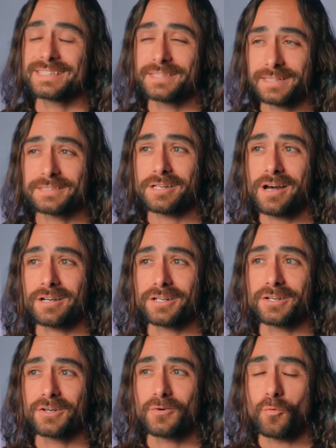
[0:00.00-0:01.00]
TikTok
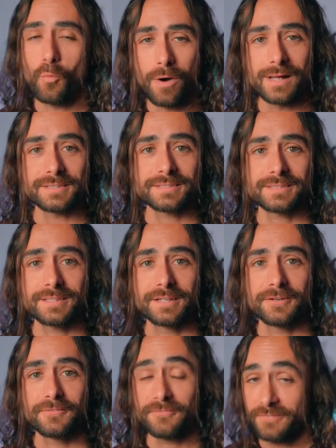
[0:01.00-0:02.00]
wants
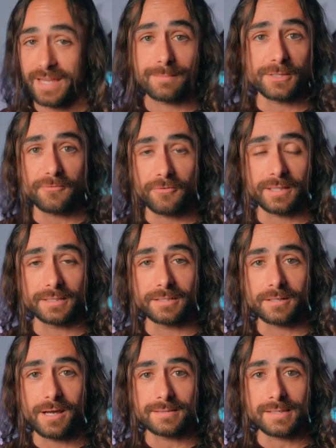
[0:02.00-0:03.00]
family-friendly
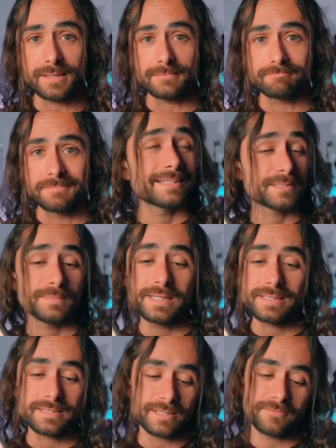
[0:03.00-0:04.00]
content. This
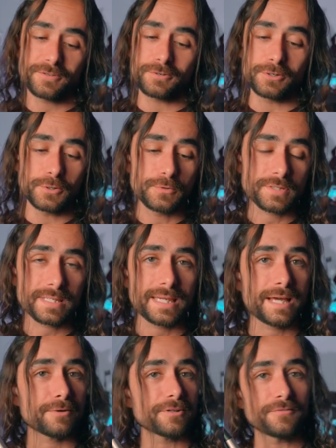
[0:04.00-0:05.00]
means if you're a news
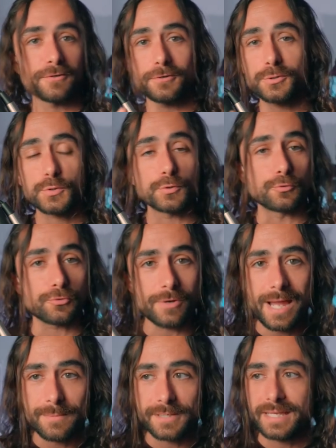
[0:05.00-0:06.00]
account, if you're a true
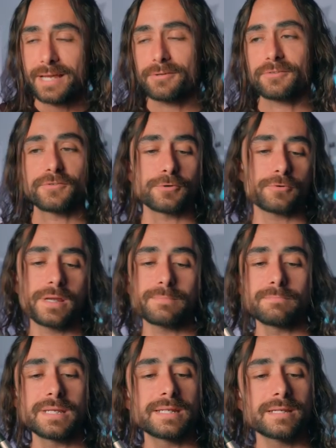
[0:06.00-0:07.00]
crime account, if you create
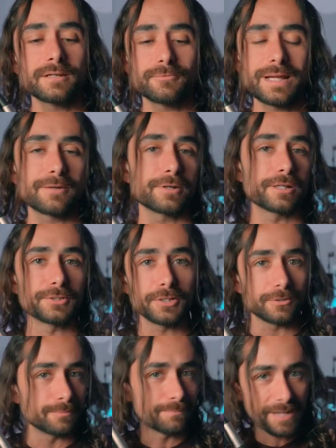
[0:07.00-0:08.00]
media around
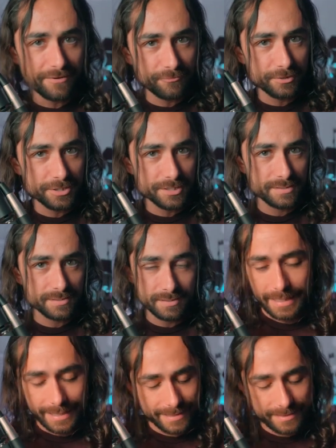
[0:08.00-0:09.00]
adult beverages,
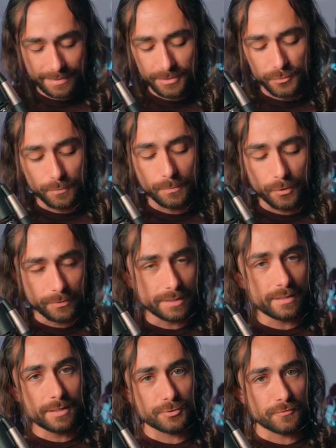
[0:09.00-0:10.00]
anything that's remotely
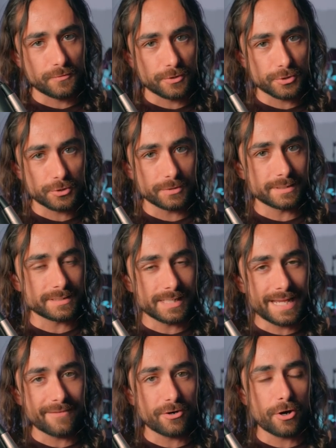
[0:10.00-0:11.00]
controversial is
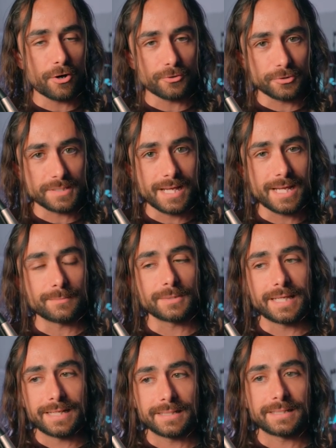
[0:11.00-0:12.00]
going to have a harder time
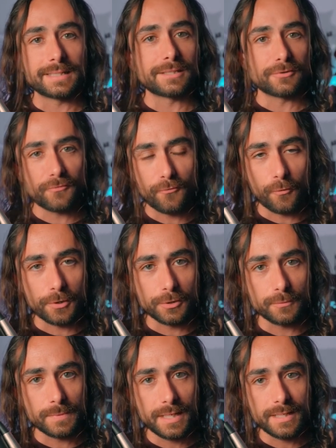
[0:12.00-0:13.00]
landing in the For
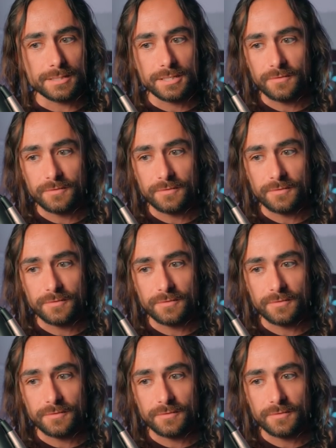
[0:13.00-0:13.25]
You page.